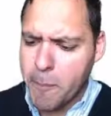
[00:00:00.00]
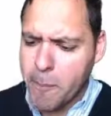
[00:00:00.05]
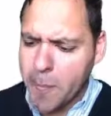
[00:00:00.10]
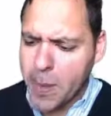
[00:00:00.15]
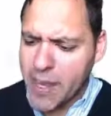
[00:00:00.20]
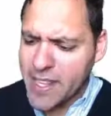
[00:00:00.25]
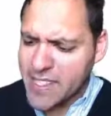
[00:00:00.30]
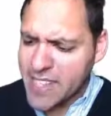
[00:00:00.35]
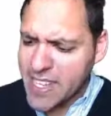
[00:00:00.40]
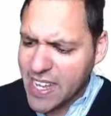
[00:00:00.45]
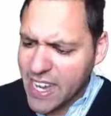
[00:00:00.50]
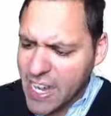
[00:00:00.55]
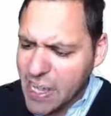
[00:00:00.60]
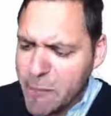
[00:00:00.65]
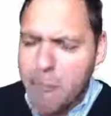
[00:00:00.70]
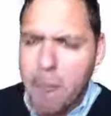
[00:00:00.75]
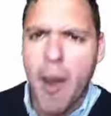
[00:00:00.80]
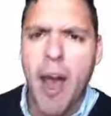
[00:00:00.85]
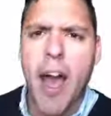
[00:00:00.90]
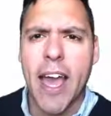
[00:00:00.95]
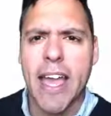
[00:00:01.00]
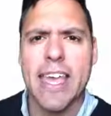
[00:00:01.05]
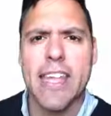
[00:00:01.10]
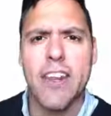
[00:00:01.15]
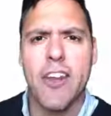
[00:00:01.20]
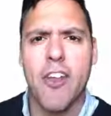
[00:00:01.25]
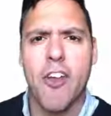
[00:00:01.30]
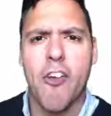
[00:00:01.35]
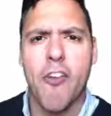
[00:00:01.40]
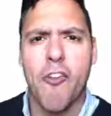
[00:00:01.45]
basically
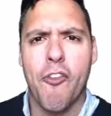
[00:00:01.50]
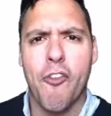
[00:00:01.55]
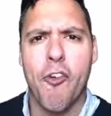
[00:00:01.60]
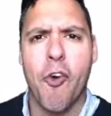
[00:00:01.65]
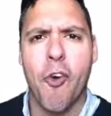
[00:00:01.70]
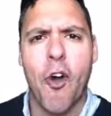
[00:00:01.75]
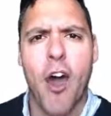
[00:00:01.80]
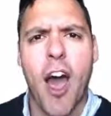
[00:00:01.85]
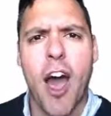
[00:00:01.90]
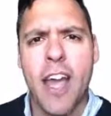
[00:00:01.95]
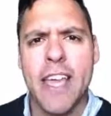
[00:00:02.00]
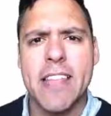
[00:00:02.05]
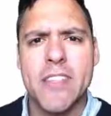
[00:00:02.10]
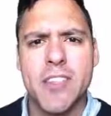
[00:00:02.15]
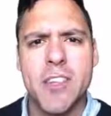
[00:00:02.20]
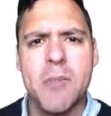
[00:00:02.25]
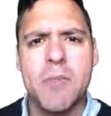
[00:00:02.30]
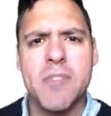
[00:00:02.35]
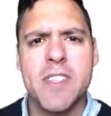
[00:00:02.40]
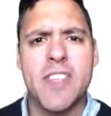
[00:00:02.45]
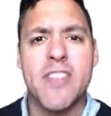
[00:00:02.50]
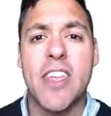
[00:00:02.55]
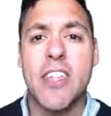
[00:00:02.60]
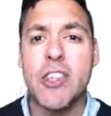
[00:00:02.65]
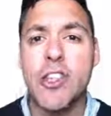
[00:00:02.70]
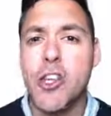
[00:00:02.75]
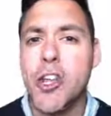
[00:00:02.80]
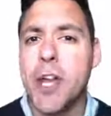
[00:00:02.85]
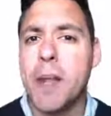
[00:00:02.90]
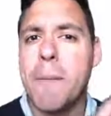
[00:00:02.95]
mine for items and then
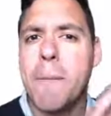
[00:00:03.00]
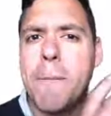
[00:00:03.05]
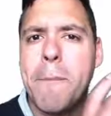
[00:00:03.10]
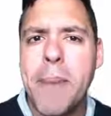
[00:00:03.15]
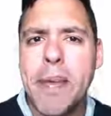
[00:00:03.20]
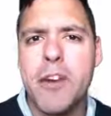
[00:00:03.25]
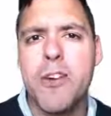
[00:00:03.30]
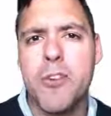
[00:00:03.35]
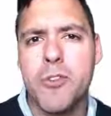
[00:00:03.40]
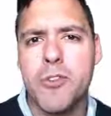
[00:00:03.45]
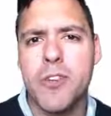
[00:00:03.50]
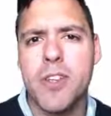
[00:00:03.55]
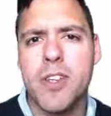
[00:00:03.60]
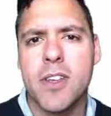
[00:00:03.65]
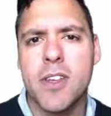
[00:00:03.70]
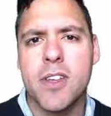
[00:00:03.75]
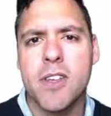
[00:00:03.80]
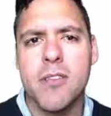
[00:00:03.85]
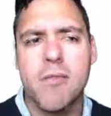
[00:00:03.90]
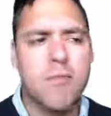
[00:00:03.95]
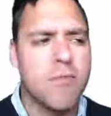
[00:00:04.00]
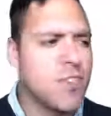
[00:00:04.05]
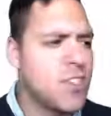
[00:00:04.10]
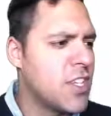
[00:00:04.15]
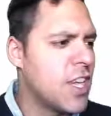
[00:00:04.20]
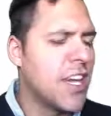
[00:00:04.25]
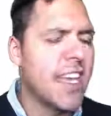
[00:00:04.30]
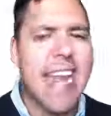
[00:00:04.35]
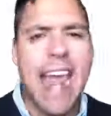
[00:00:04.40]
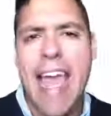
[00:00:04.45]
you can build
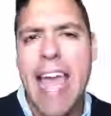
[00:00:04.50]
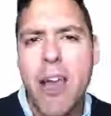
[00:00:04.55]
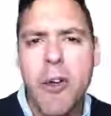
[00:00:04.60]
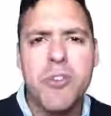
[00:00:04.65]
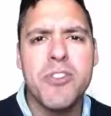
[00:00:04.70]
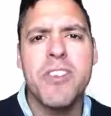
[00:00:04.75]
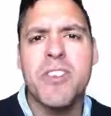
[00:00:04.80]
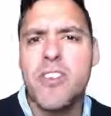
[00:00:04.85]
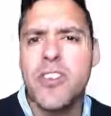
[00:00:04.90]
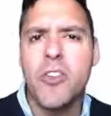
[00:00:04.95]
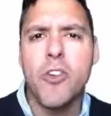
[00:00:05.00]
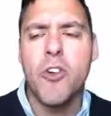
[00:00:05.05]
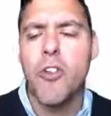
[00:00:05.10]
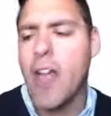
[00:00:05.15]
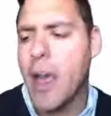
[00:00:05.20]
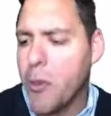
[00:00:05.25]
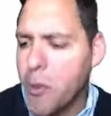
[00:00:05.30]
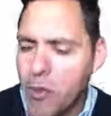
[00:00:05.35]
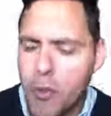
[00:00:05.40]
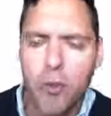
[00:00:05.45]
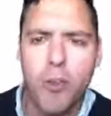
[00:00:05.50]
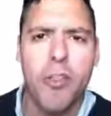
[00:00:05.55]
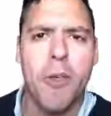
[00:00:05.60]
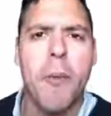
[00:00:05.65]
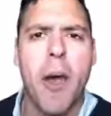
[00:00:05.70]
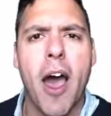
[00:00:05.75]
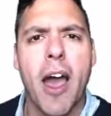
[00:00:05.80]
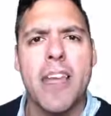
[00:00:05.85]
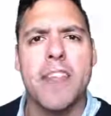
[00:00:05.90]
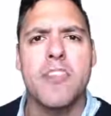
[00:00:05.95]
certain houses and all that with all
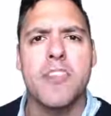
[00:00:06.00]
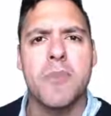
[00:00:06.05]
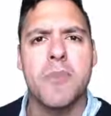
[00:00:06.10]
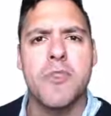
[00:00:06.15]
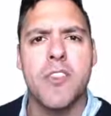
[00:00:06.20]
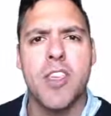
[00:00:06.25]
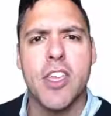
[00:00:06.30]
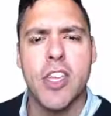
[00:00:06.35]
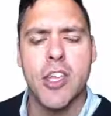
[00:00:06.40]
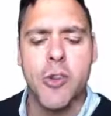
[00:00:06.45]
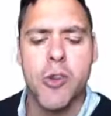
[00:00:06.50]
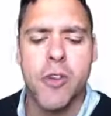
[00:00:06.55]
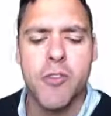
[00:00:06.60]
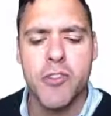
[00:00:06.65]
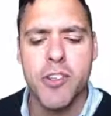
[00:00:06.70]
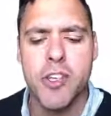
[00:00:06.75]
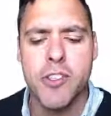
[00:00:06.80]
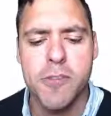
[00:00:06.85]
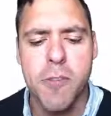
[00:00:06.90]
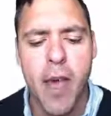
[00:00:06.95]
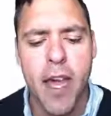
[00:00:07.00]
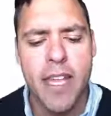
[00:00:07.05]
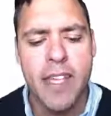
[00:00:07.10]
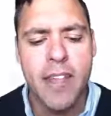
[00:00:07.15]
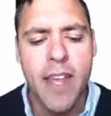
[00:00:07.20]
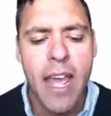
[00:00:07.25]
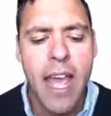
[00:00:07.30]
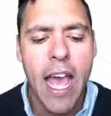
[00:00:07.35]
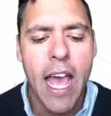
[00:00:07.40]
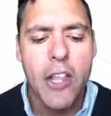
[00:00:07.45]
the items that you have just
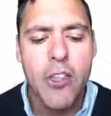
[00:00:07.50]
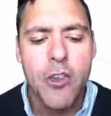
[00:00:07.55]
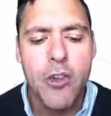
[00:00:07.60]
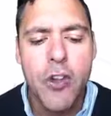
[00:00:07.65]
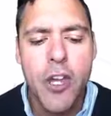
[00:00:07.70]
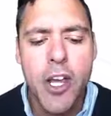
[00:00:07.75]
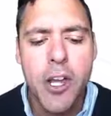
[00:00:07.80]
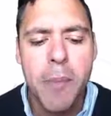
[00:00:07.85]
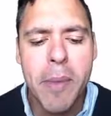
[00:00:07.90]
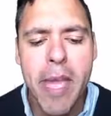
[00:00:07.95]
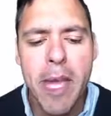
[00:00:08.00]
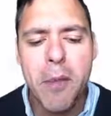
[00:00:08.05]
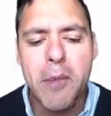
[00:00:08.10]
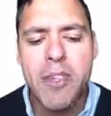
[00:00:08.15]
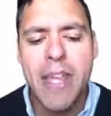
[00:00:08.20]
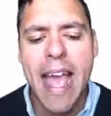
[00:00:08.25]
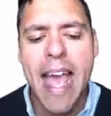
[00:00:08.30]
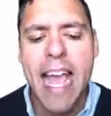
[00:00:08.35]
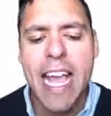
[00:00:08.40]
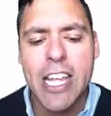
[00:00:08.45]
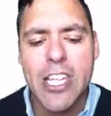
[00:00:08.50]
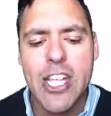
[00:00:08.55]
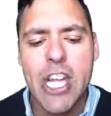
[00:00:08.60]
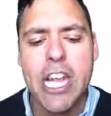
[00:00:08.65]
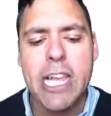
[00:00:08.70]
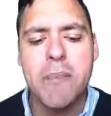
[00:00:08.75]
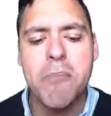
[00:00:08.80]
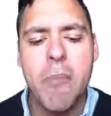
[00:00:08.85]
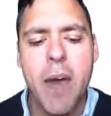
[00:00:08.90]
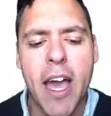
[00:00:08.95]
mined. And you're going to be able to
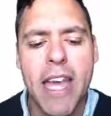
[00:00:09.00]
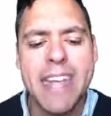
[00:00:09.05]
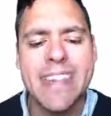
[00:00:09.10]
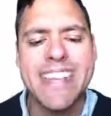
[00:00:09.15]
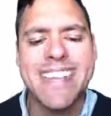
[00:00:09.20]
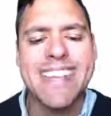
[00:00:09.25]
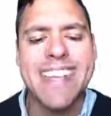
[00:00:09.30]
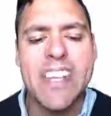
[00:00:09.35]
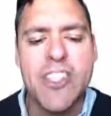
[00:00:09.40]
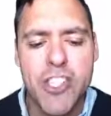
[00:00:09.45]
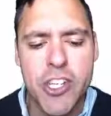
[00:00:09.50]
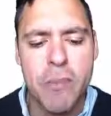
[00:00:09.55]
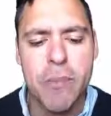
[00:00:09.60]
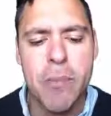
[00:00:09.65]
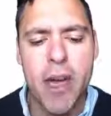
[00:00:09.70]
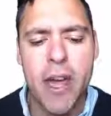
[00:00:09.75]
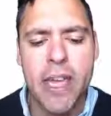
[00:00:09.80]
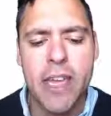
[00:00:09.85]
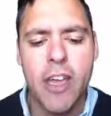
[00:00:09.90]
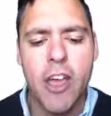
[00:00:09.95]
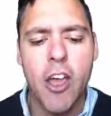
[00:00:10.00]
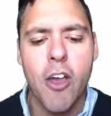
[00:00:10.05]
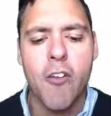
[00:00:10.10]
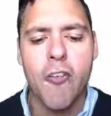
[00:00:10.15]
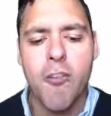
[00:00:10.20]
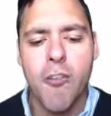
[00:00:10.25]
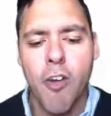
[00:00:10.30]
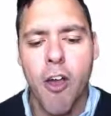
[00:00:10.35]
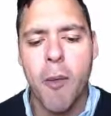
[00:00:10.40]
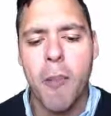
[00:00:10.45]
actually mine Digibyte
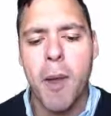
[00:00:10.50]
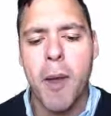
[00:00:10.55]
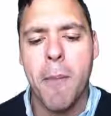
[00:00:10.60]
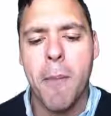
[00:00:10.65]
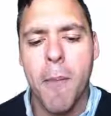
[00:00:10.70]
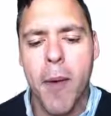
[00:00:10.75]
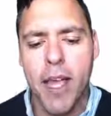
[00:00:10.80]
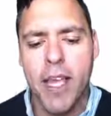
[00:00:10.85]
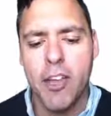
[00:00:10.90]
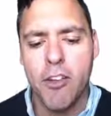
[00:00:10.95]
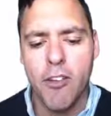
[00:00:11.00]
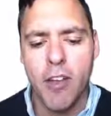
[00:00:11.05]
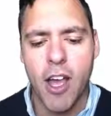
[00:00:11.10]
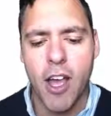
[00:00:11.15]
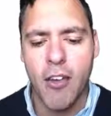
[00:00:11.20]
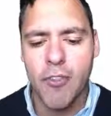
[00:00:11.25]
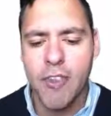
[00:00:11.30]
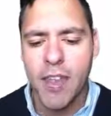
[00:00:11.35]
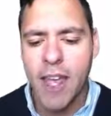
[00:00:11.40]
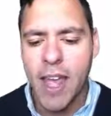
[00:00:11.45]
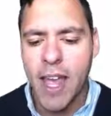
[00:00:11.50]
from Minecraft.